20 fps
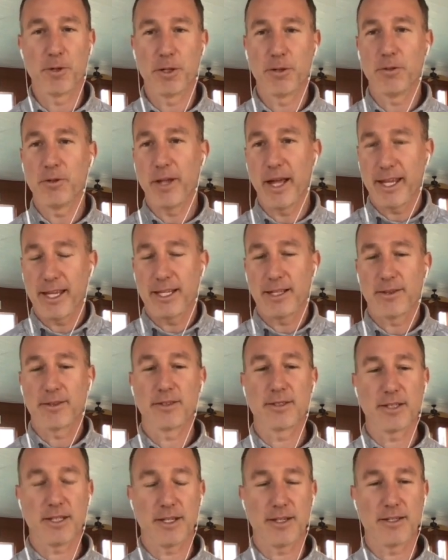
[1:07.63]
They don't like
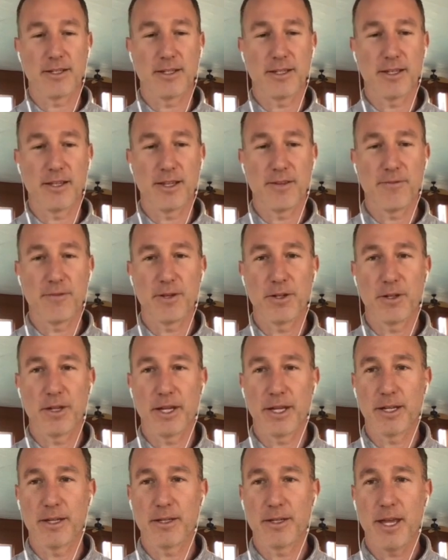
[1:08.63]
it, and uh, they feel
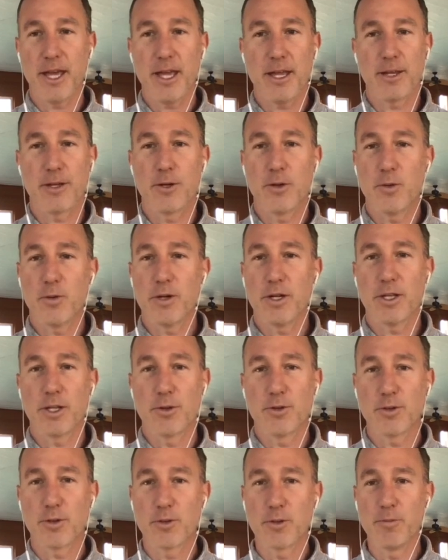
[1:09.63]
like, hey, you know what,
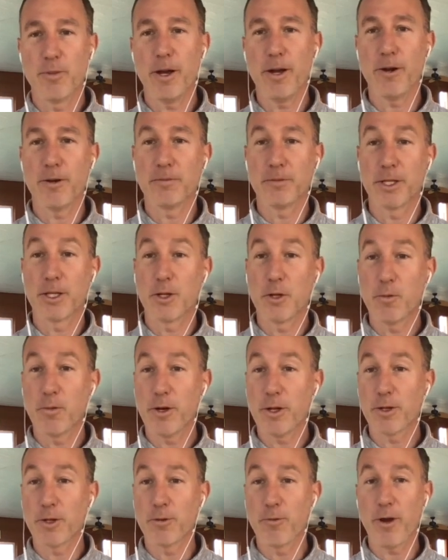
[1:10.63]
you should do better. And you know
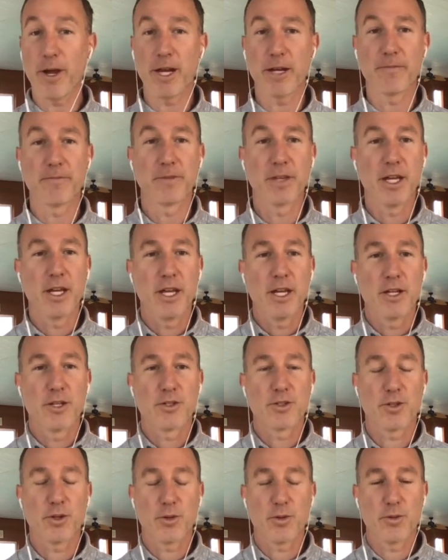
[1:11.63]
what, you're right.
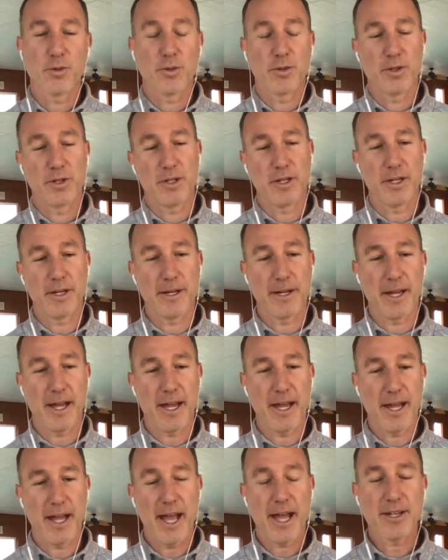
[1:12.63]
So uh,
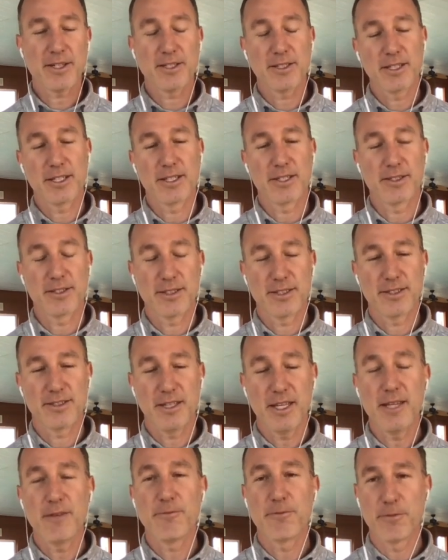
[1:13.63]
actually,
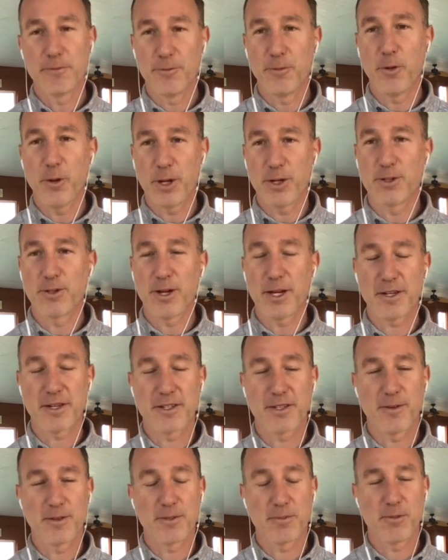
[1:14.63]
Steve from Voyager actually
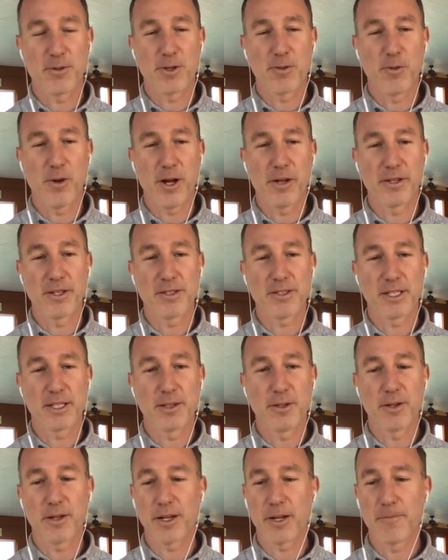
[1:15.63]
said this pretty well. He said,
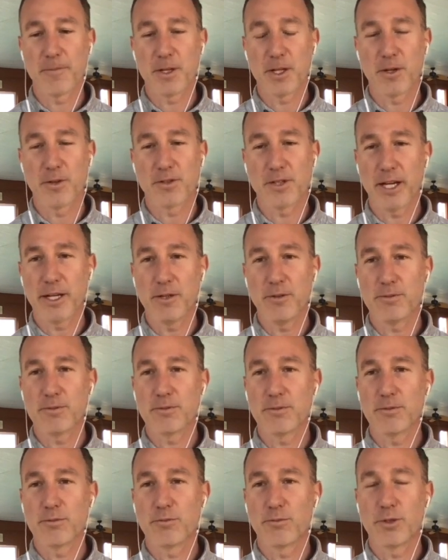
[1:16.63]
look, he goes, I don't
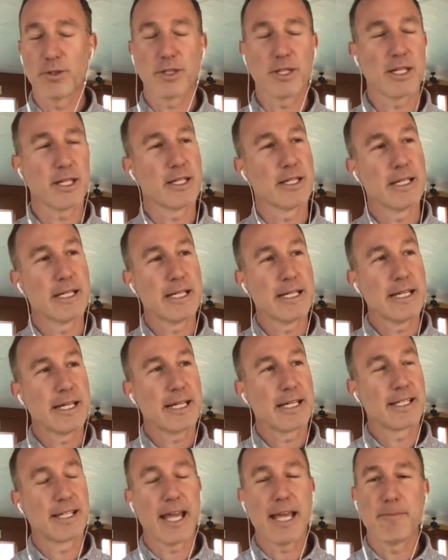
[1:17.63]
really
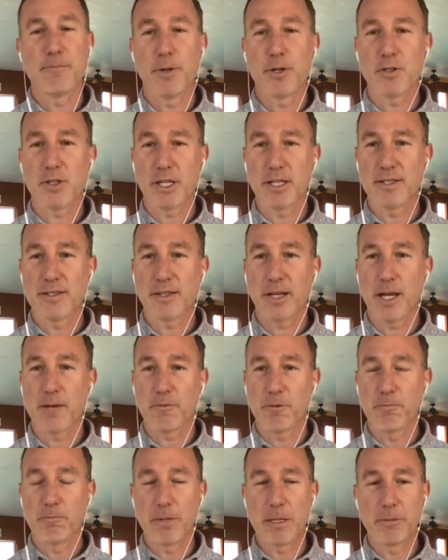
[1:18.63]
gain much insight
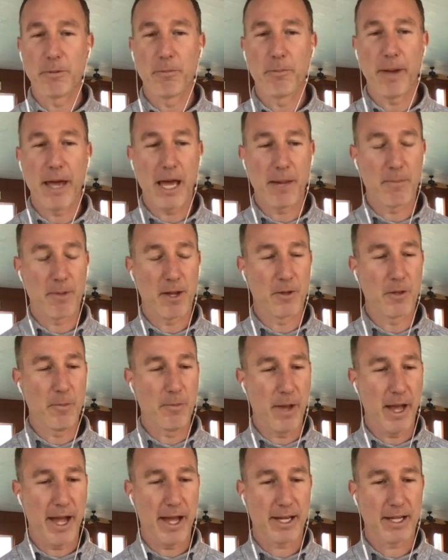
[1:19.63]
from people patting me on the
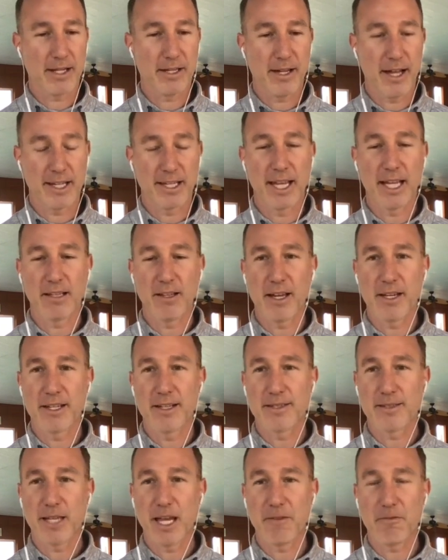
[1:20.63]
back. I gain a lot of
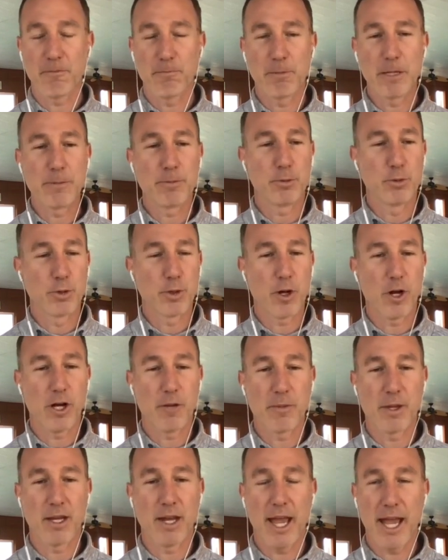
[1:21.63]
insight from people who call
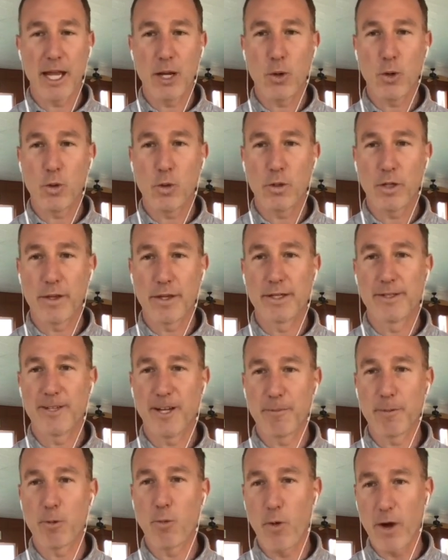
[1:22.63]
me an a hole and then
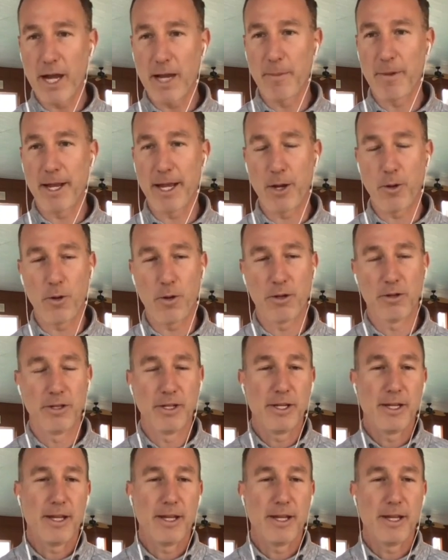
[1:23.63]
tell me why I'm an a hole.